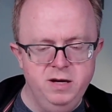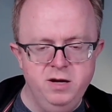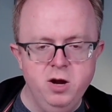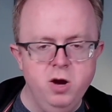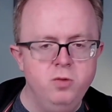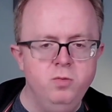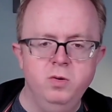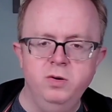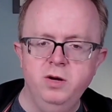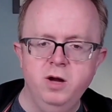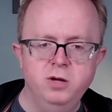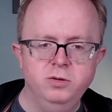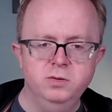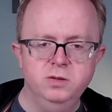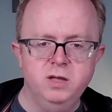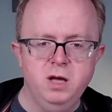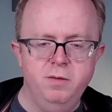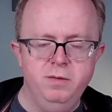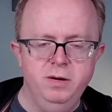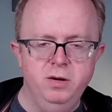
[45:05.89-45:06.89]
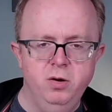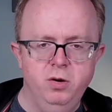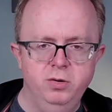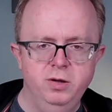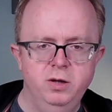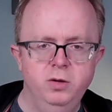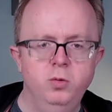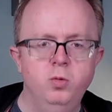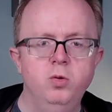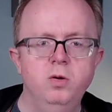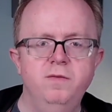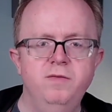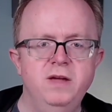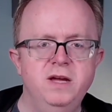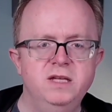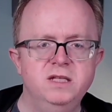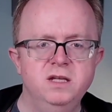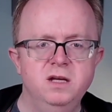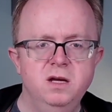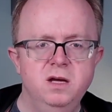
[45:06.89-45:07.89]
No one knows what's going on, and all of
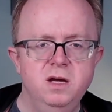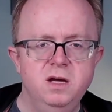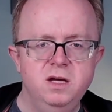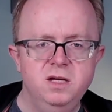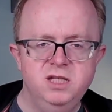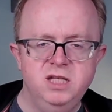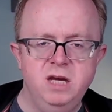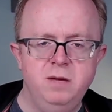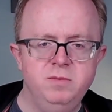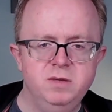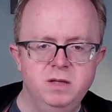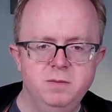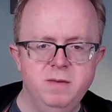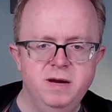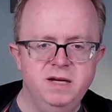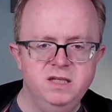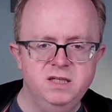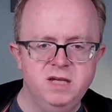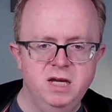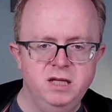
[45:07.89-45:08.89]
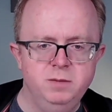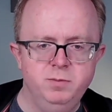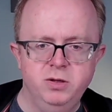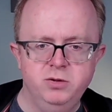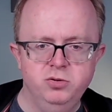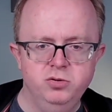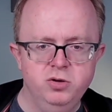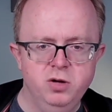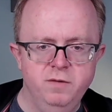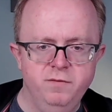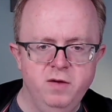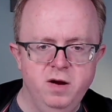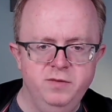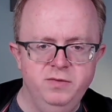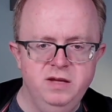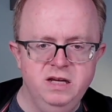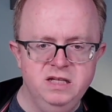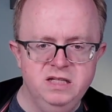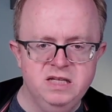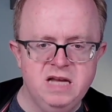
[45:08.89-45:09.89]
this seems to make sense because you're trying to find
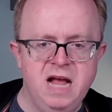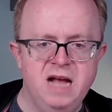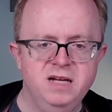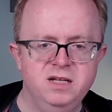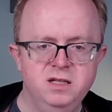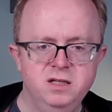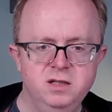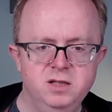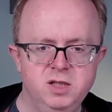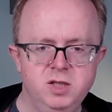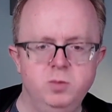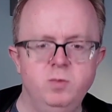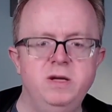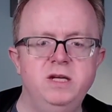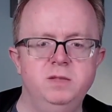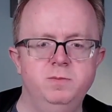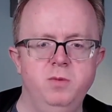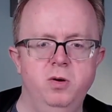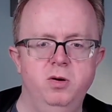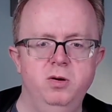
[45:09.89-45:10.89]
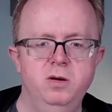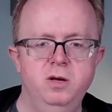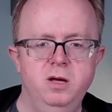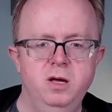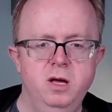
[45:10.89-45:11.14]
the exact sweet spot